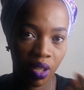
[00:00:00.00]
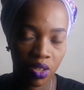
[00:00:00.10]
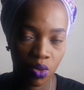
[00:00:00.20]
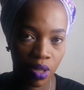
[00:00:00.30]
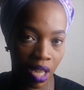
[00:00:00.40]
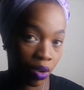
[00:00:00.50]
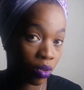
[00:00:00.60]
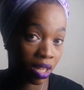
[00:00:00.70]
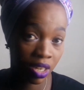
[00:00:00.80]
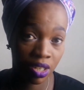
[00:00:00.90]
So I
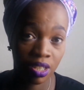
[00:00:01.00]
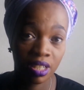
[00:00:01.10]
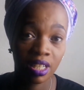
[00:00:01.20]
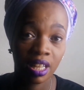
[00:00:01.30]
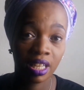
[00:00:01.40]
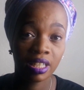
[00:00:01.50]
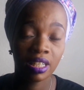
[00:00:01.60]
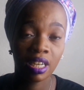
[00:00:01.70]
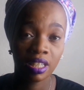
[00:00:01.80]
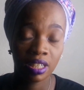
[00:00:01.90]
called the nurse, and then
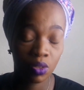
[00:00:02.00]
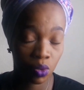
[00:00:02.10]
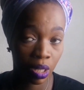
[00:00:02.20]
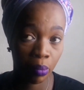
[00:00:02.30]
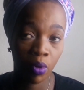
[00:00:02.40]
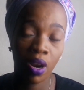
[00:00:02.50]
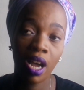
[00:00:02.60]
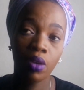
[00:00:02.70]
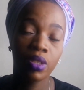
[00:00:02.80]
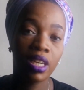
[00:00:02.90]
she took the ball
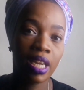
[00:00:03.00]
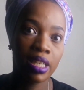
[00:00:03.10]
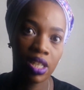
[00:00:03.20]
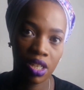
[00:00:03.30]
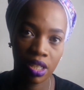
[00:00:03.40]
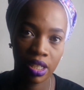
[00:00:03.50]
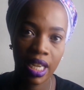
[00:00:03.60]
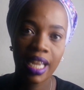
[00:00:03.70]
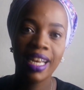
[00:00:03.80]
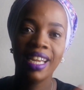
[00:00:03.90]
out, and I turned.
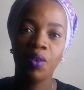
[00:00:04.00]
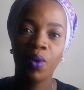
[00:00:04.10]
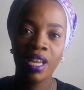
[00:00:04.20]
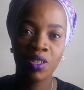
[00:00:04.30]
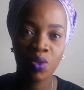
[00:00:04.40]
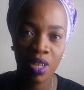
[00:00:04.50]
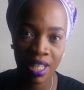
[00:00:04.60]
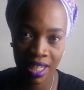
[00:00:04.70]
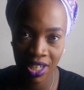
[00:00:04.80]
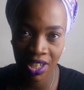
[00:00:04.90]
And as soon as
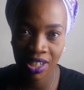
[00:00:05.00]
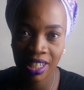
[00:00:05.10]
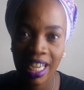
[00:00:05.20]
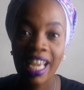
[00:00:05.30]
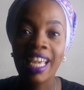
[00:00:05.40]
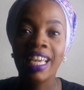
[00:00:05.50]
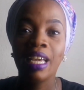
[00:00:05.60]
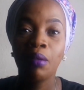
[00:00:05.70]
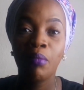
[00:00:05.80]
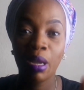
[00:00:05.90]
I turned,
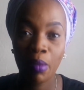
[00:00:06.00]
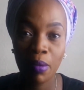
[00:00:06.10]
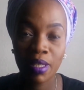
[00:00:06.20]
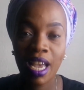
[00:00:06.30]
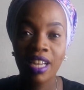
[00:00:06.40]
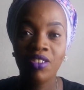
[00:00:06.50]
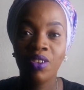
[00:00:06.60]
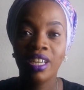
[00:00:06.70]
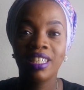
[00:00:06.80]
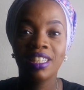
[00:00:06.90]
my baby's heart
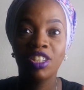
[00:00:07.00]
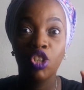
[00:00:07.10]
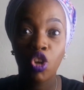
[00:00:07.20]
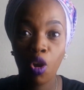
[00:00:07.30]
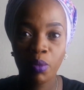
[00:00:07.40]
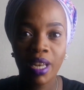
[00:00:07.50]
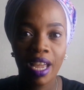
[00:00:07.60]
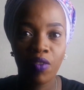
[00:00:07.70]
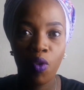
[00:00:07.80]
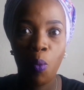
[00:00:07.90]
rate just dropped
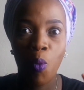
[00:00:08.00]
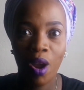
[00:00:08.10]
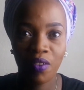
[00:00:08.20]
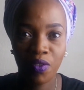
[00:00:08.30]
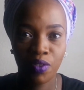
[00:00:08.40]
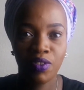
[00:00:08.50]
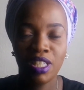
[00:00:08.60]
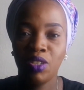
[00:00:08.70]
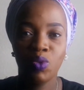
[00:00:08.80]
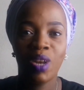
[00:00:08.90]
like from
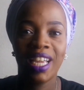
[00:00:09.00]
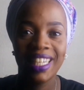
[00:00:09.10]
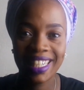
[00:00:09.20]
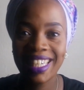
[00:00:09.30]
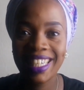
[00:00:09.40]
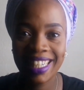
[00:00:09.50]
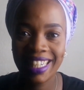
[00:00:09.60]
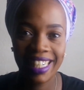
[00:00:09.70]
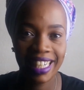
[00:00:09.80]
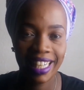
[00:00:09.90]
150 to like 60.